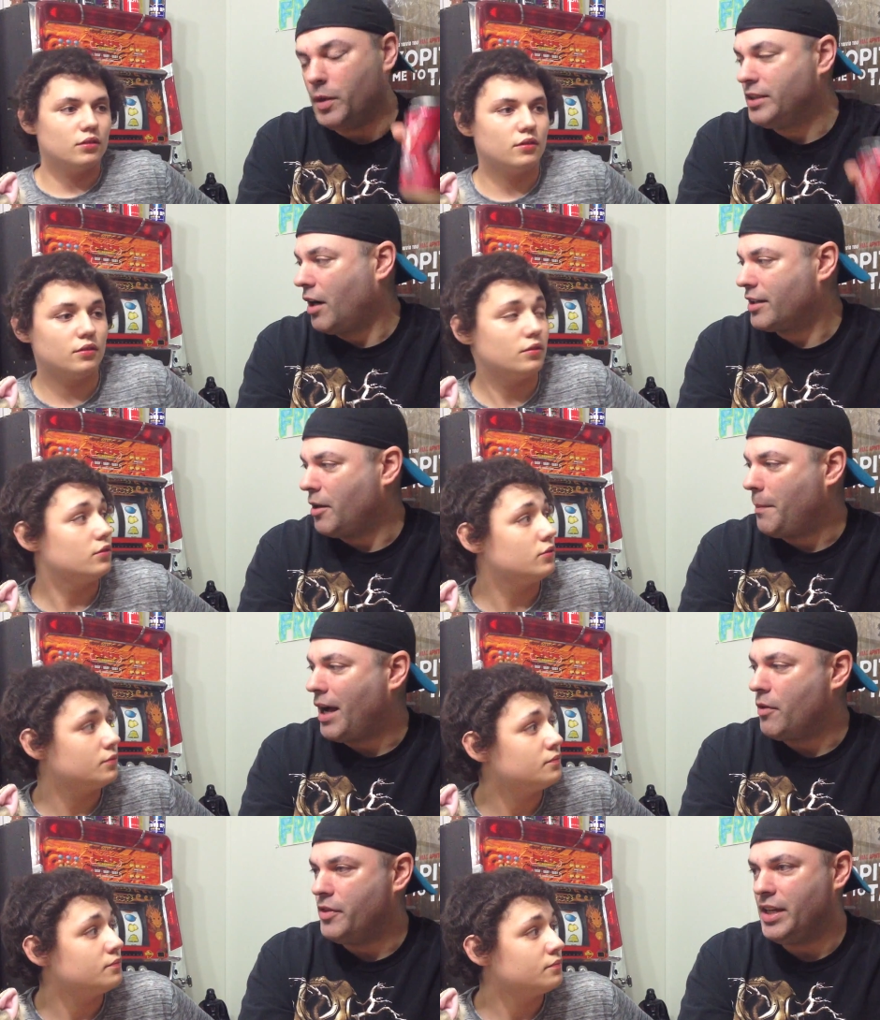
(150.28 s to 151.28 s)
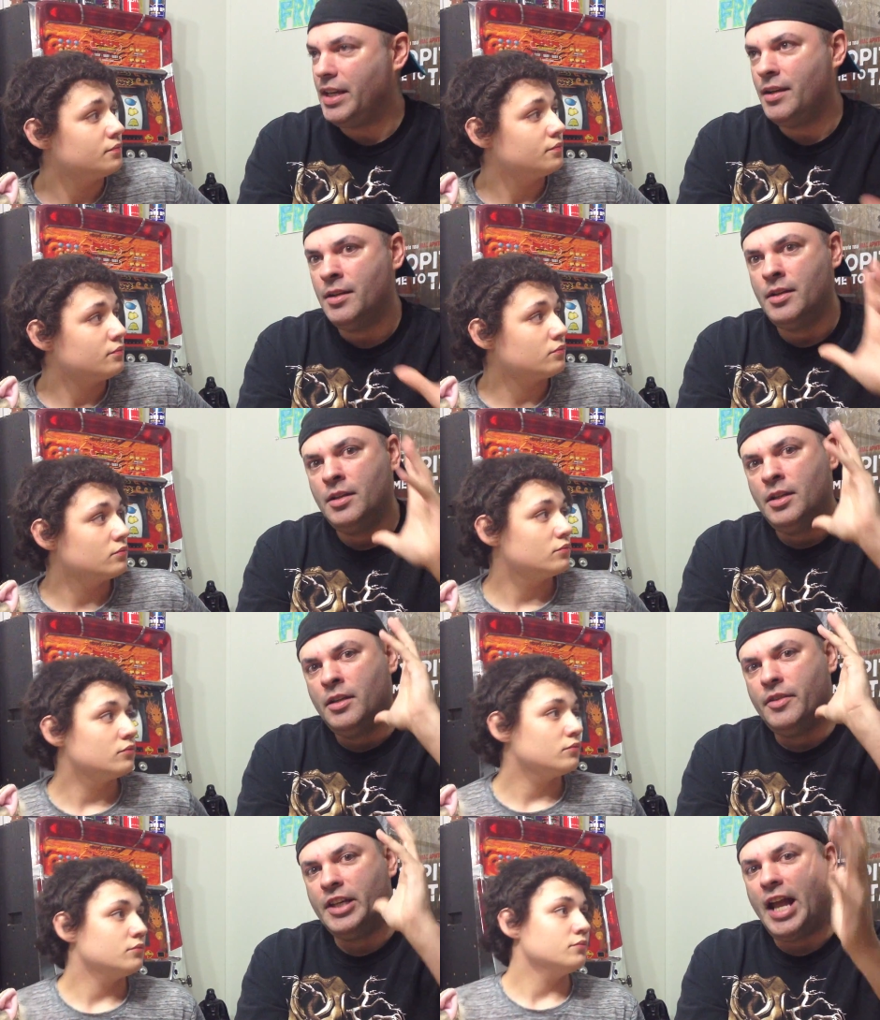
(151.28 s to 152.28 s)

Speaker 1: we talked about the the